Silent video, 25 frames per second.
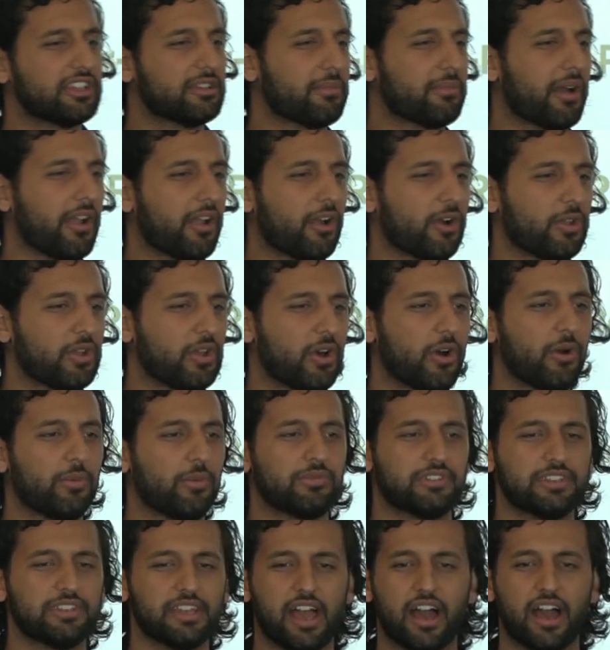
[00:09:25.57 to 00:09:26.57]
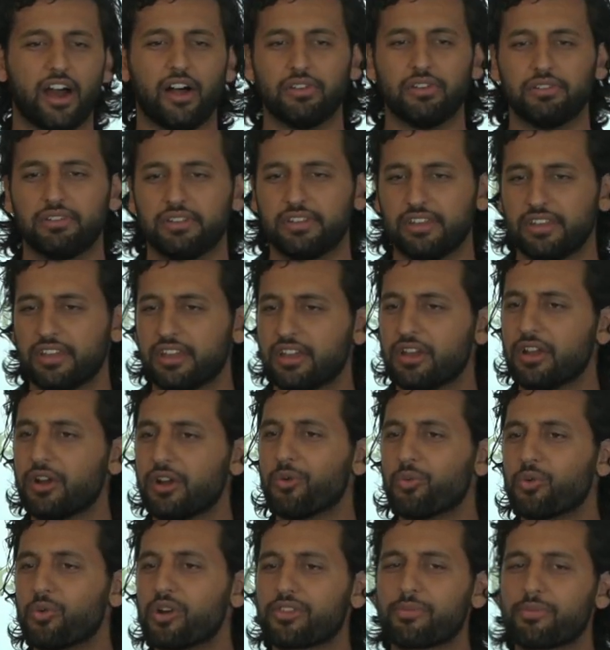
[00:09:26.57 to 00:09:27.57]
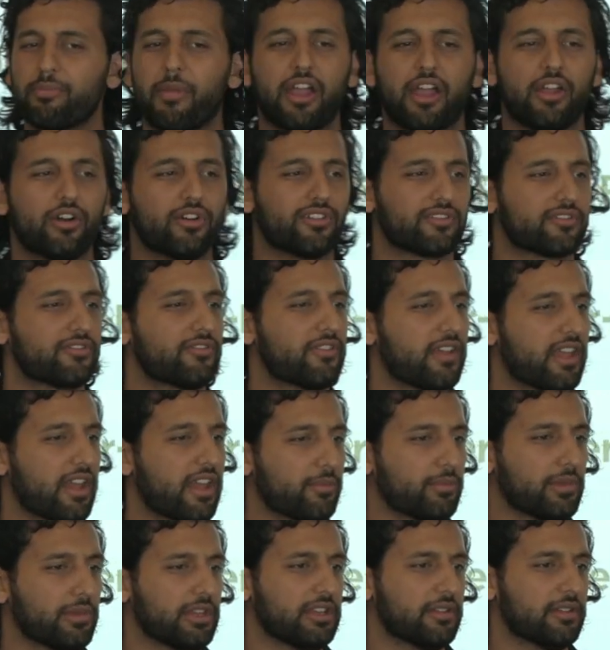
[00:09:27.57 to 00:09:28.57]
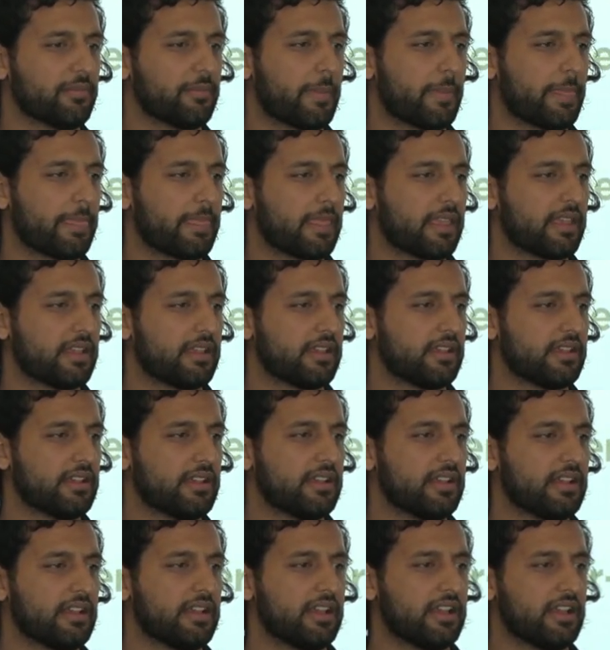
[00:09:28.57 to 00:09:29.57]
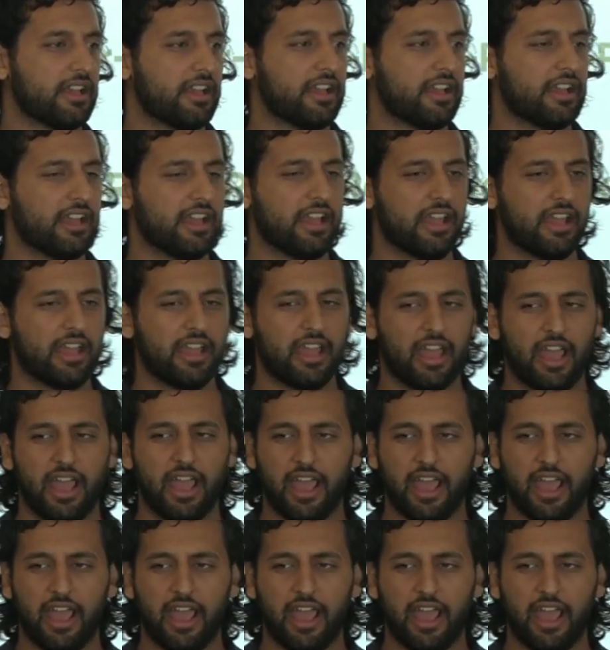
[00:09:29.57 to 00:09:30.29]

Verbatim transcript: in my own hometown with my own family. Wow.